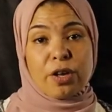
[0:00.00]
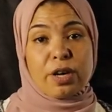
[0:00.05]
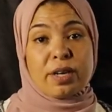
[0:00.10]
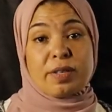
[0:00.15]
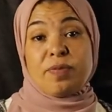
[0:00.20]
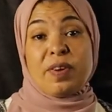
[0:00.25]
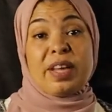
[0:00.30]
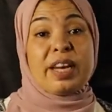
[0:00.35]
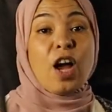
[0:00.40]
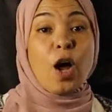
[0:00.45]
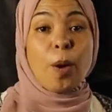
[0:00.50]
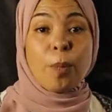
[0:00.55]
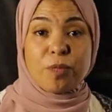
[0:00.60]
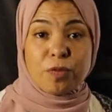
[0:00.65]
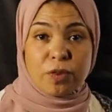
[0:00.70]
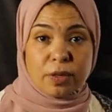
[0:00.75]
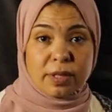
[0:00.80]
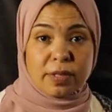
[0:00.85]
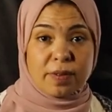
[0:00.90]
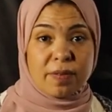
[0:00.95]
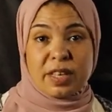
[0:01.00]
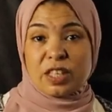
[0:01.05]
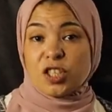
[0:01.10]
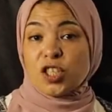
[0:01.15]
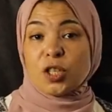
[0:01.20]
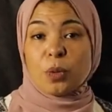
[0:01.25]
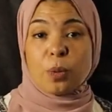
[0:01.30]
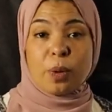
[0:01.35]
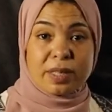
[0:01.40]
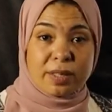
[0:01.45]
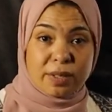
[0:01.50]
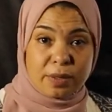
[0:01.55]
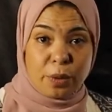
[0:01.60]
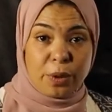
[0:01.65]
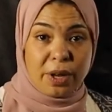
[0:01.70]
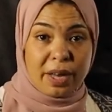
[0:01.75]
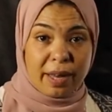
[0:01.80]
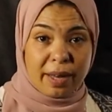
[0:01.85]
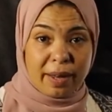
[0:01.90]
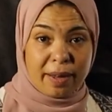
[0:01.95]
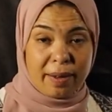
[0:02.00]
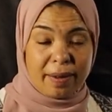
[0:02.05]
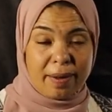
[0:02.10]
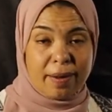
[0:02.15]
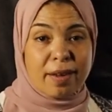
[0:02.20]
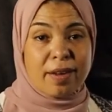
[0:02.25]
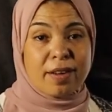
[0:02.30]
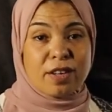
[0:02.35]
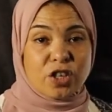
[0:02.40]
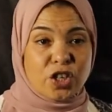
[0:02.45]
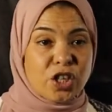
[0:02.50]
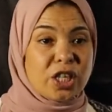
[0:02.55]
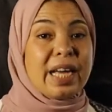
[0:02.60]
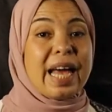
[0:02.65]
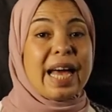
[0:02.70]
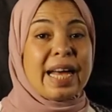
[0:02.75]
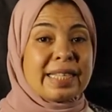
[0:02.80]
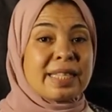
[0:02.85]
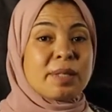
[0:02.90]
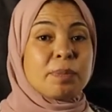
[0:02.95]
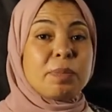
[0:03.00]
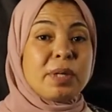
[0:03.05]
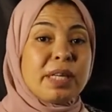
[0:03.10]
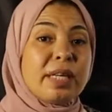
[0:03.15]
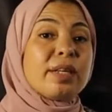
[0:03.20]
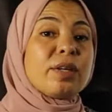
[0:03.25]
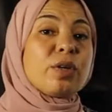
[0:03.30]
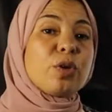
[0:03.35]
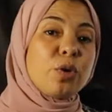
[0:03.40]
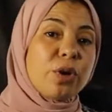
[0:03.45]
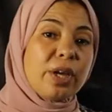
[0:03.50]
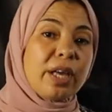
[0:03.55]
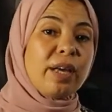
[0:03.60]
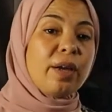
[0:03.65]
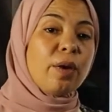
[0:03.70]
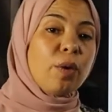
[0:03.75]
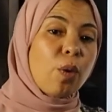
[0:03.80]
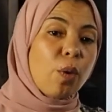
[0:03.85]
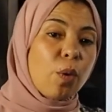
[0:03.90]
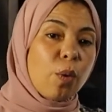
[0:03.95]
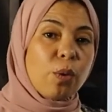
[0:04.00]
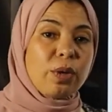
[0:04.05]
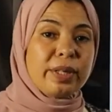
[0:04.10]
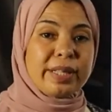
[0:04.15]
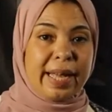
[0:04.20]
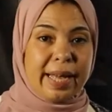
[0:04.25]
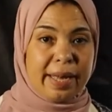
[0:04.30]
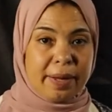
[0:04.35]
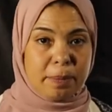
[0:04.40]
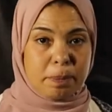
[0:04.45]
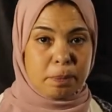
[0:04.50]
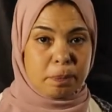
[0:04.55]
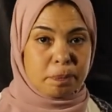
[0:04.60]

It's very obvious that she was cooking. She has been cooking all day.